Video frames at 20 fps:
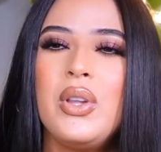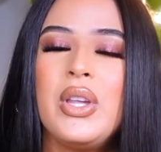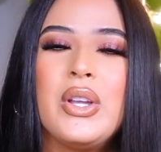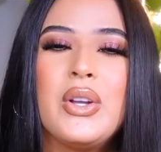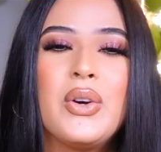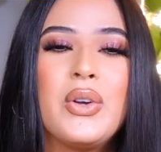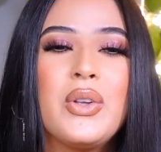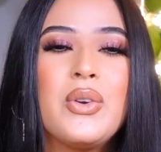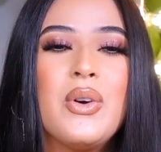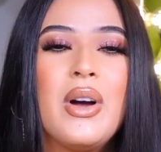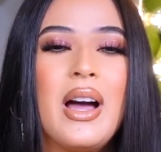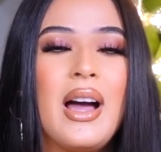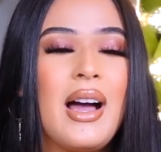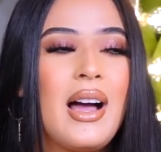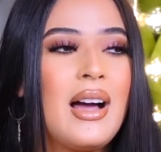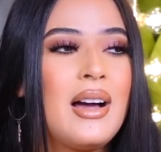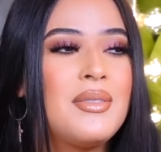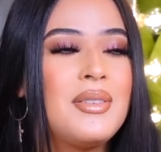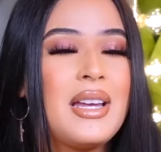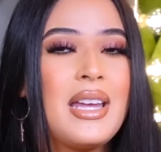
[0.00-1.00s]
you know, you
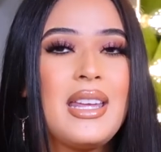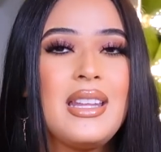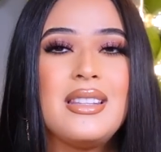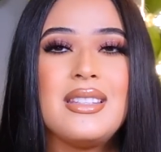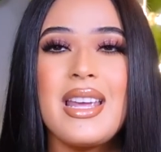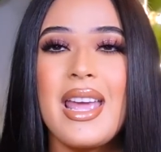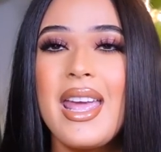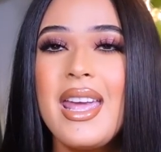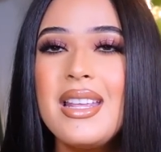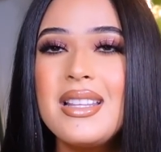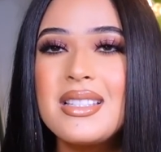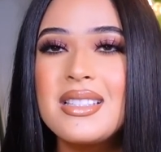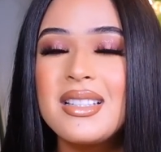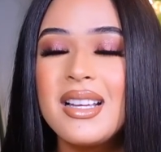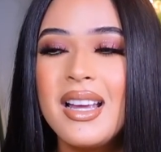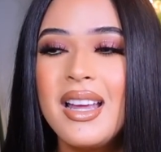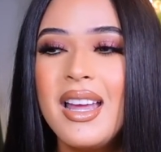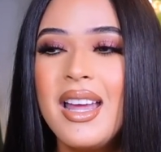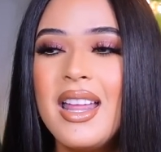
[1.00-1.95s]
have a date,